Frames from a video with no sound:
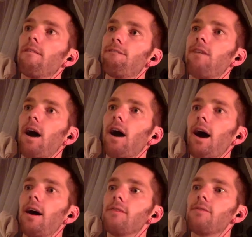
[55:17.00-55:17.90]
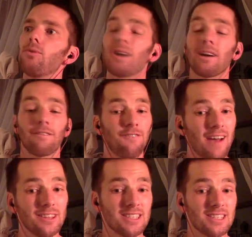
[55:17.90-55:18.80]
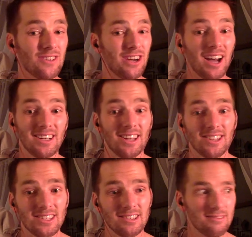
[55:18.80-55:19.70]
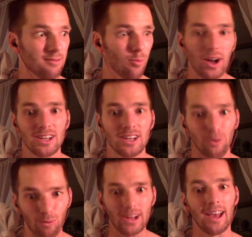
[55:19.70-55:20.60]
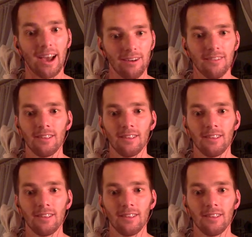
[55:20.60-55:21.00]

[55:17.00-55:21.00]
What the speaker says: 5. We got 5 of the 7 continents watching right now.